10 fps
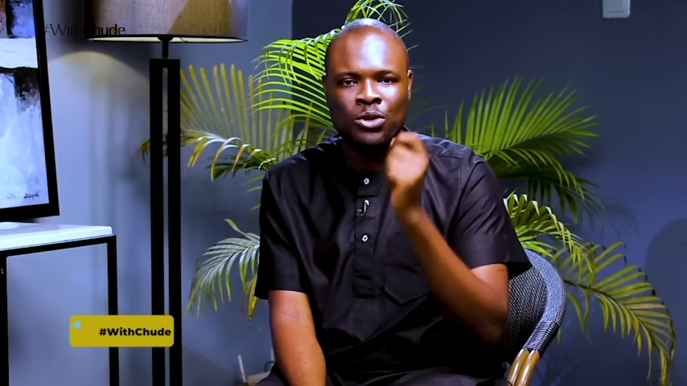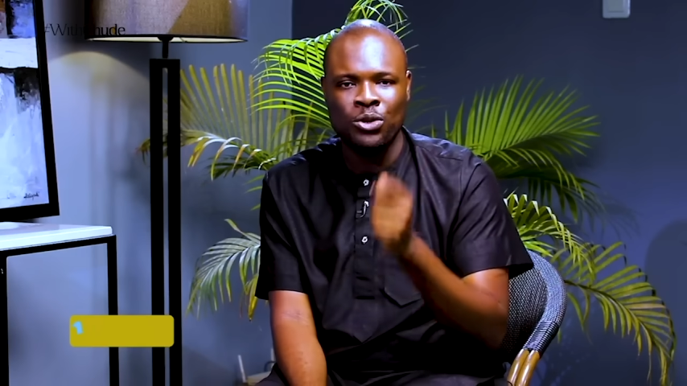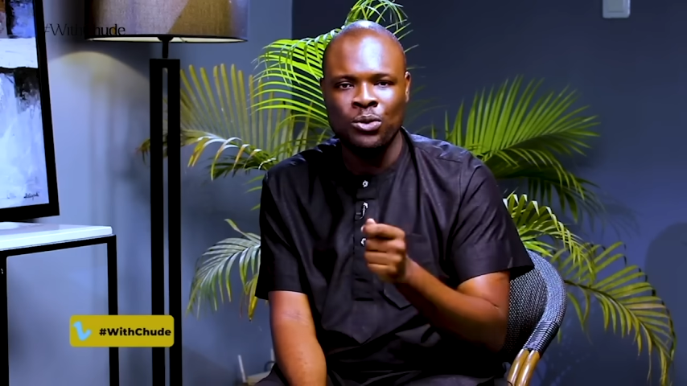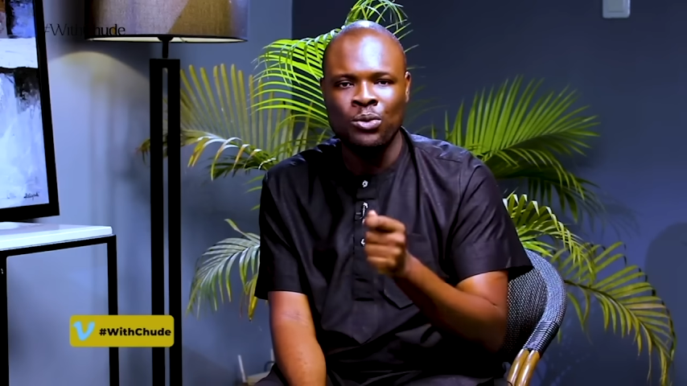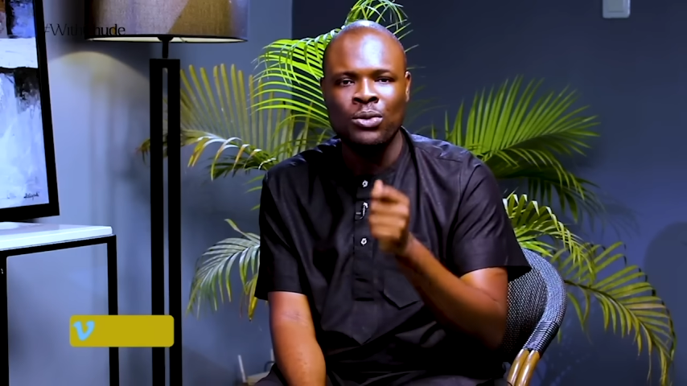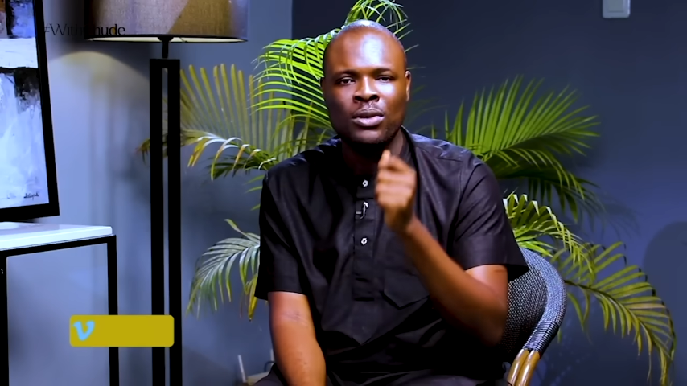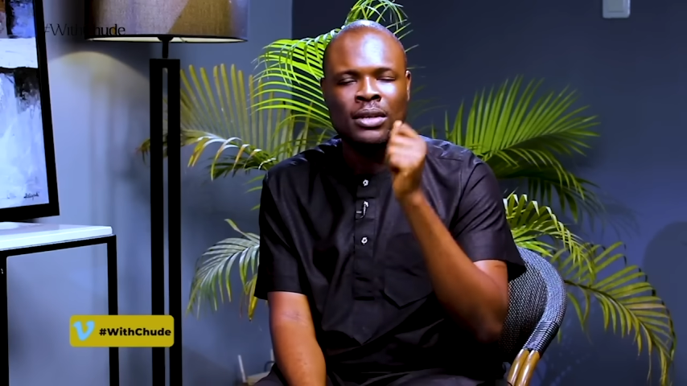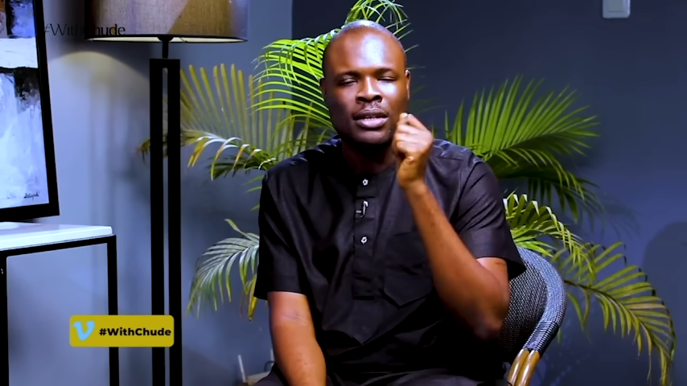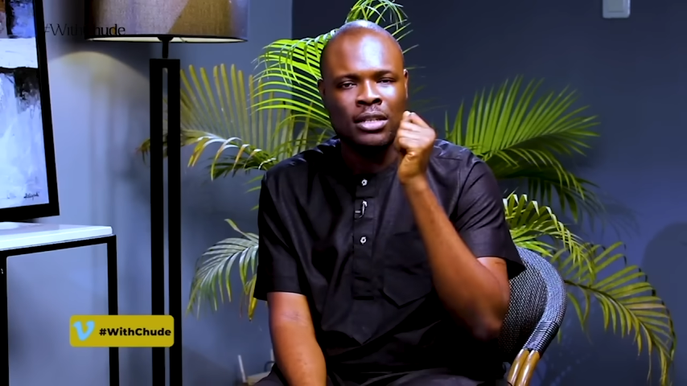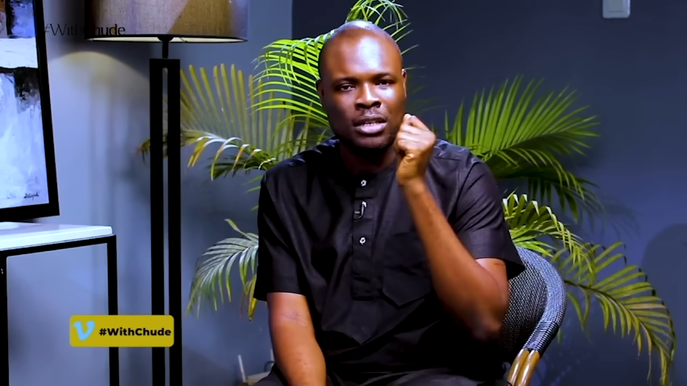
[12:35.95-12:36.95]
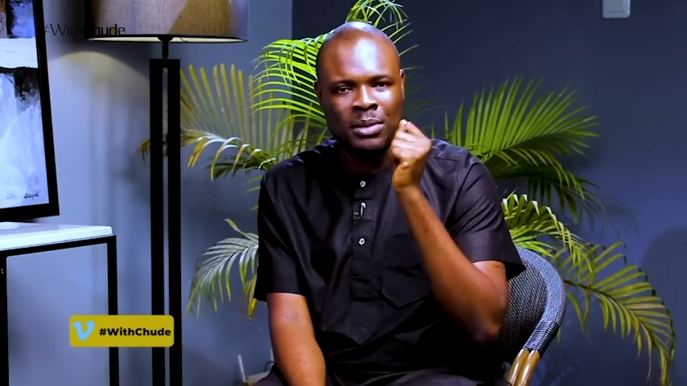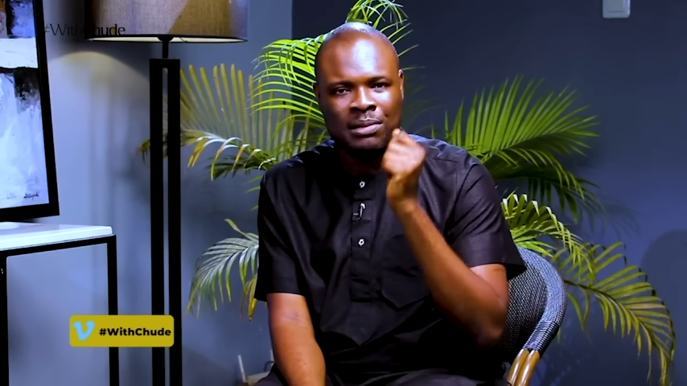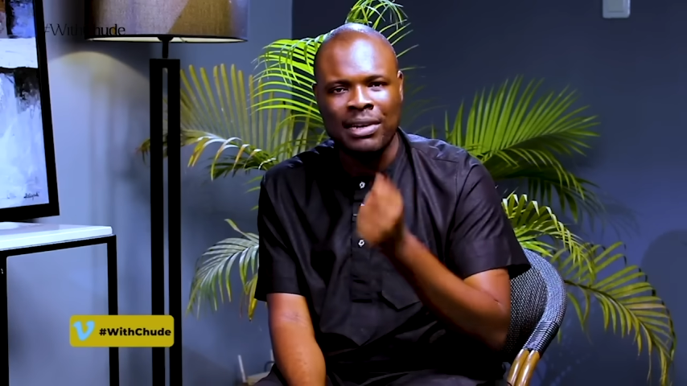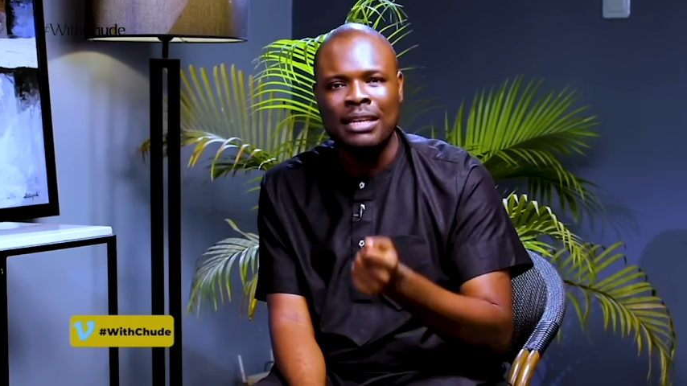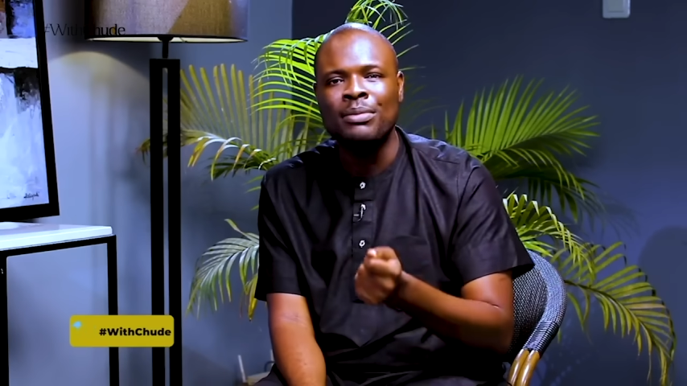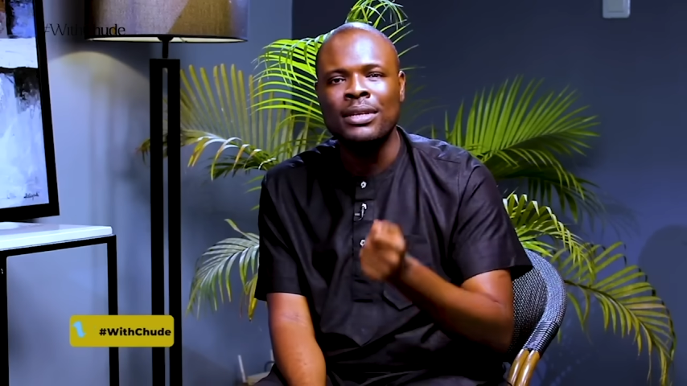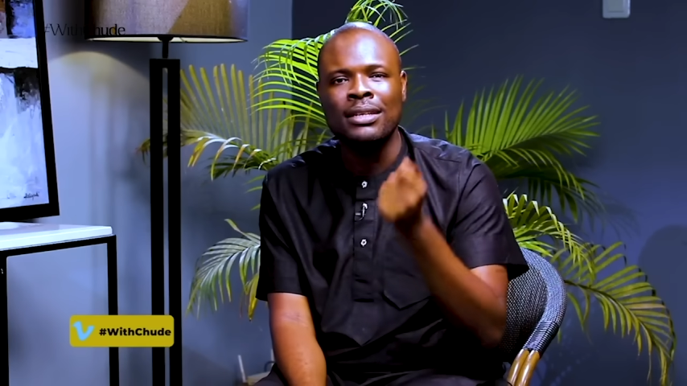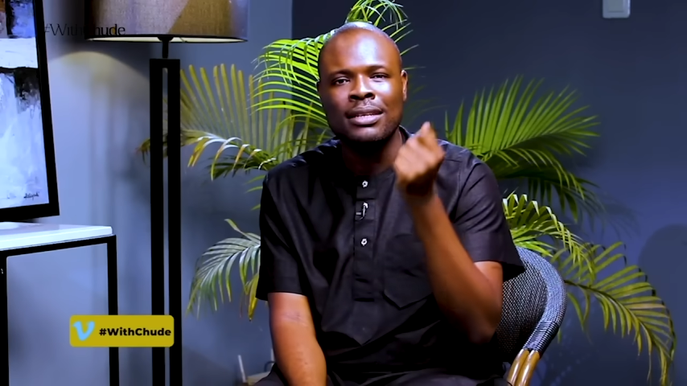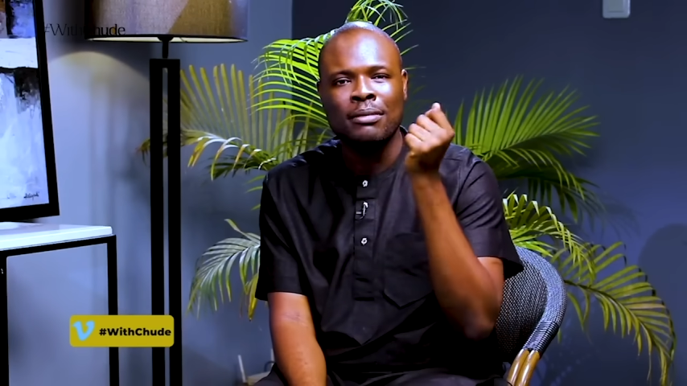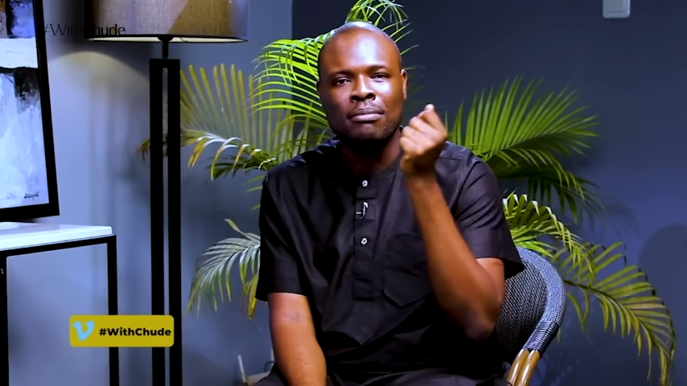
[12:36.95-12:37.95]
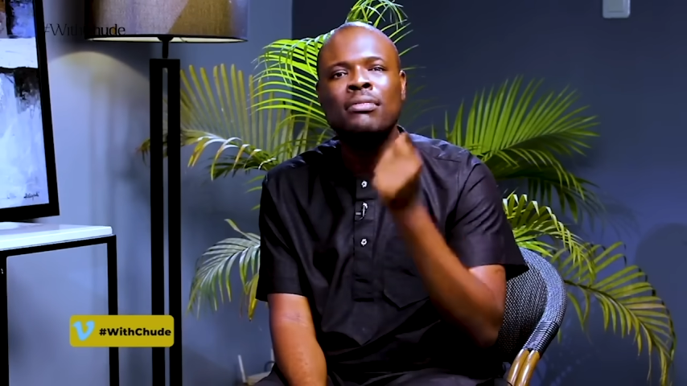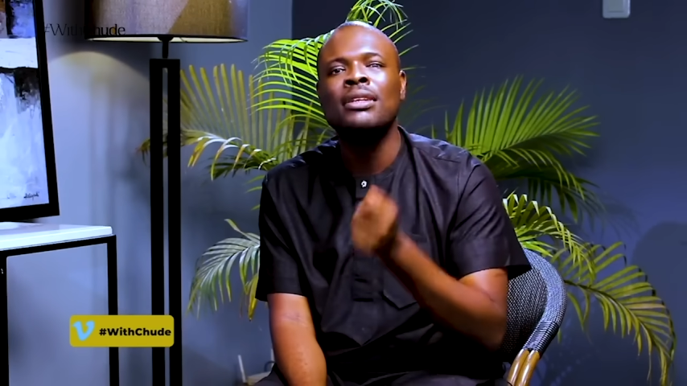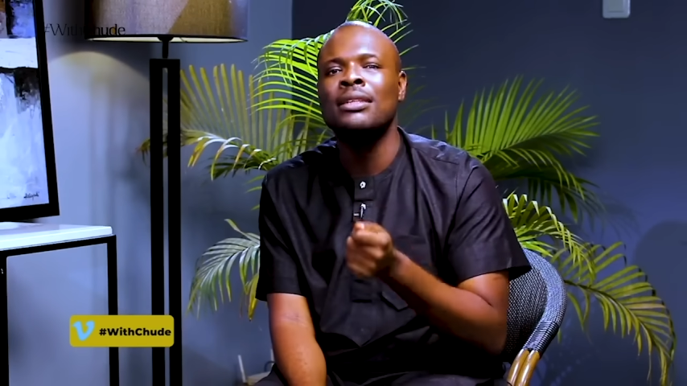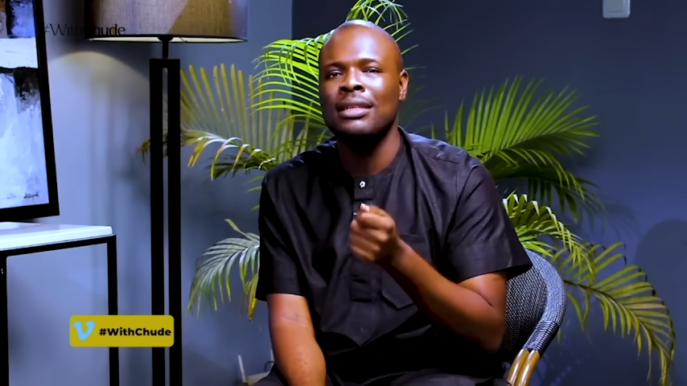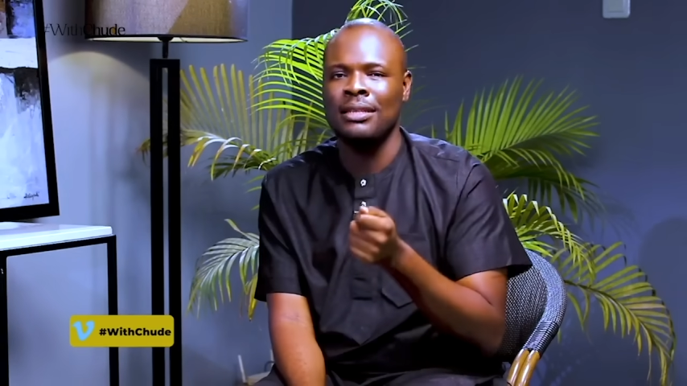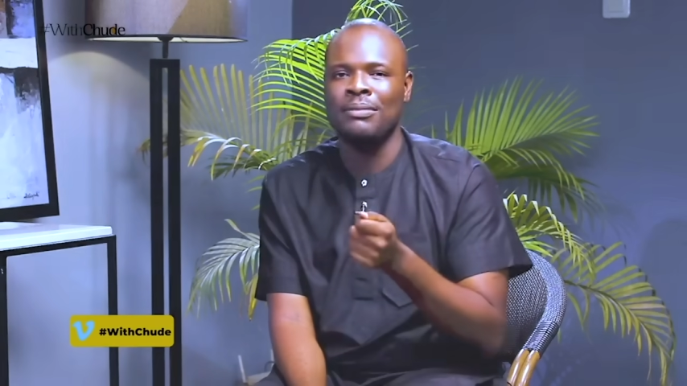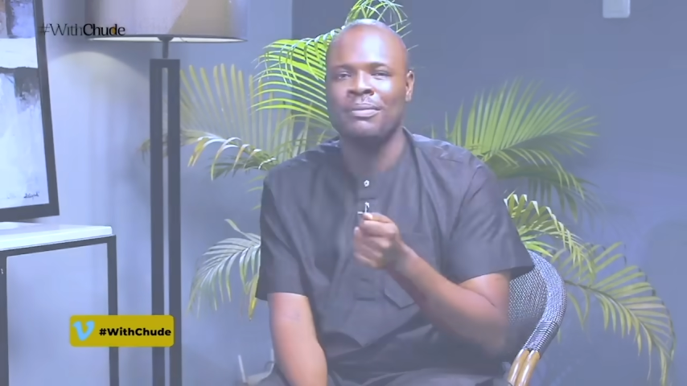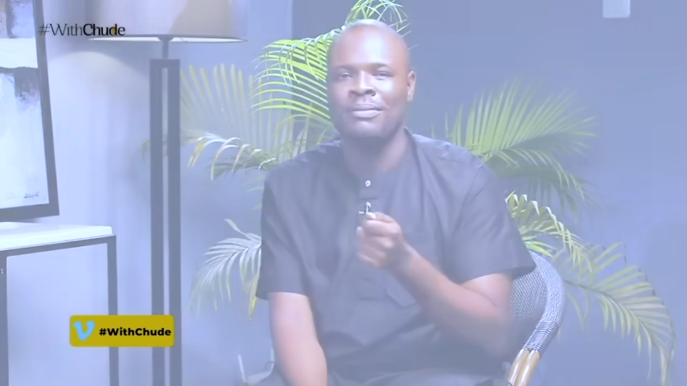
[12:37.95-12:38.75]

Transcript: You subscribing monthly.